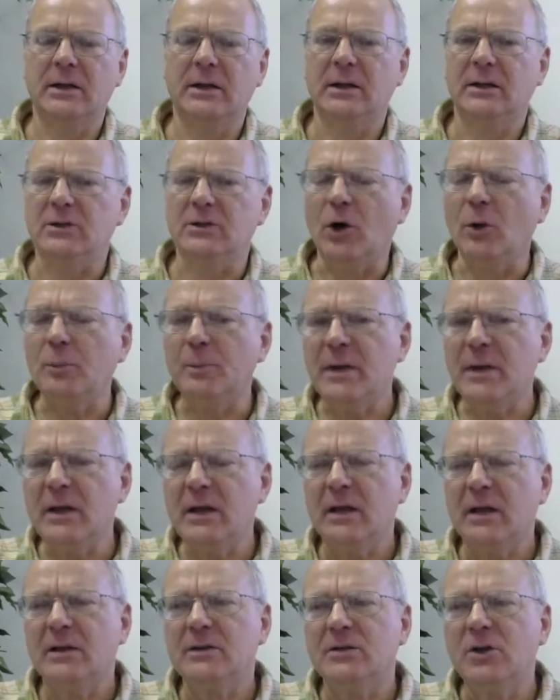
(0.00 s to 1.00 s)
Don't
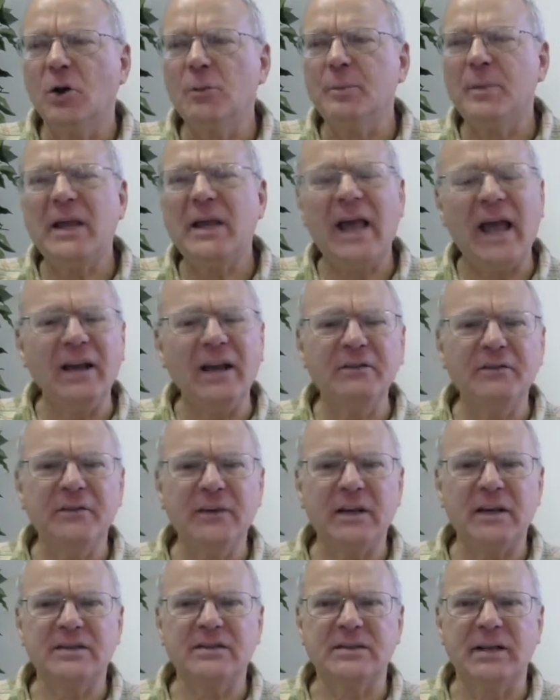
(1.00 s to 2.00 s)
be
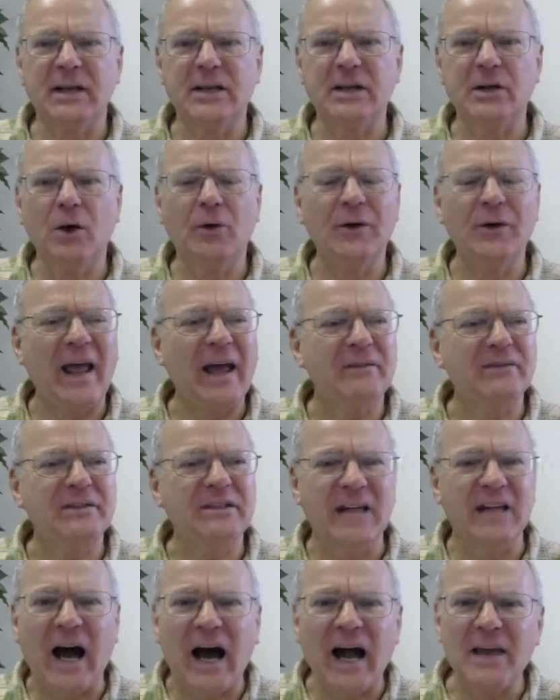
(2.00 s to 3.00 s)
envious that you don't have
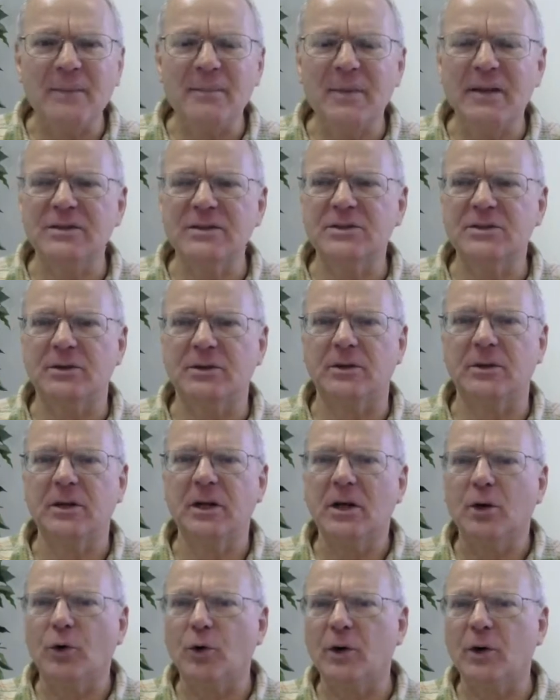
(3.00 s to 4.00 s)
diamonds
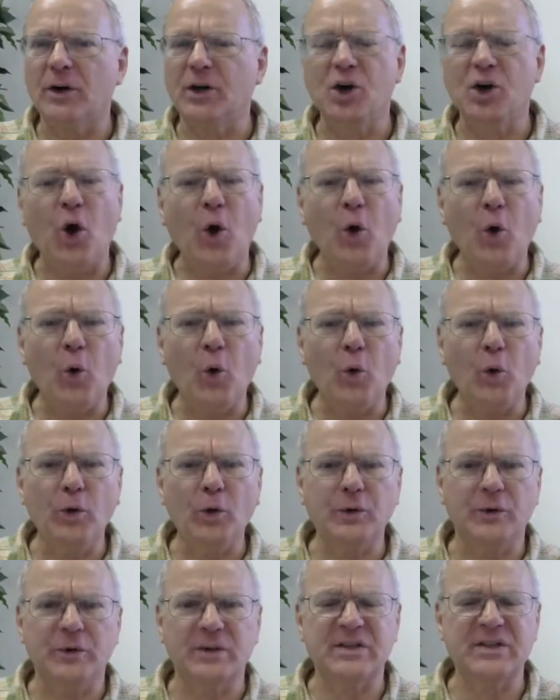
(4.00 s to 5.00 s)
or
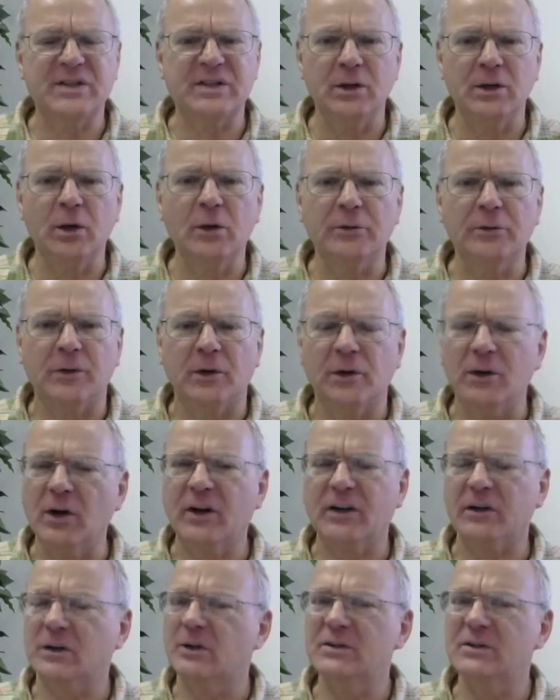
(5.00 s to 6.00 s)
gold or silver. Look,